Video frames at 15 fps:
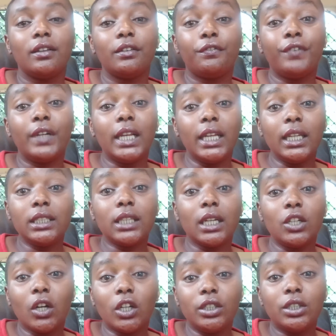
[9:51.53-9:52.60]
Feelings are
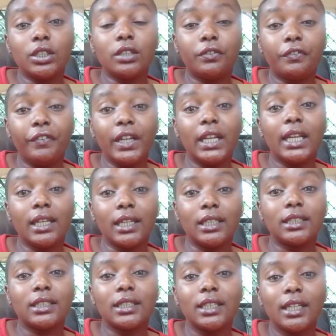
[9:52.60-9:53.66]
not just
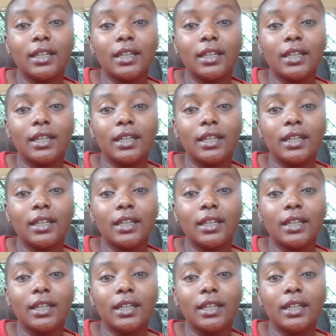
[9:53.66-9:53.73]
feelings.